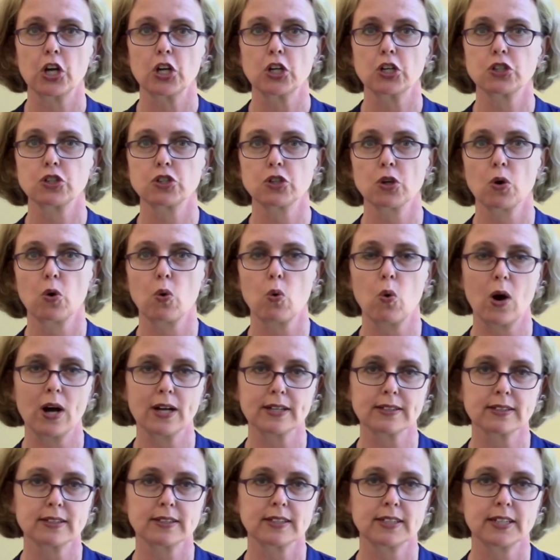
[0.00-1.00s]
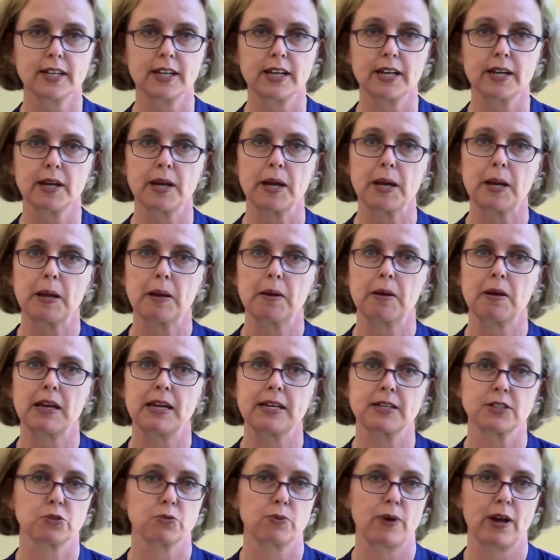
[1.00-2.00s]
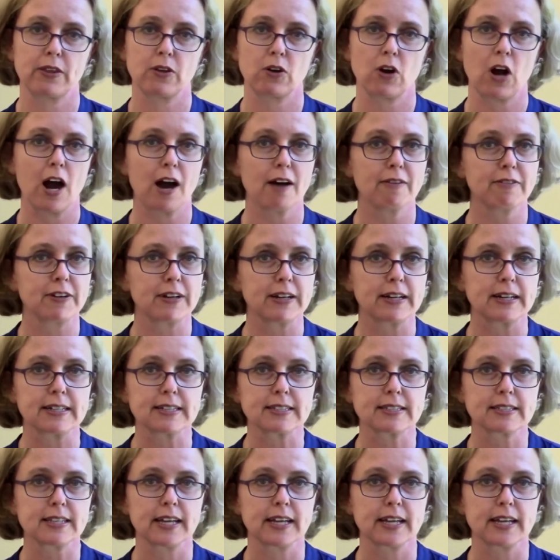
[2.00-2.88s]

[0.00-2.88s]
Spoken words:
So quantity is rather obvious,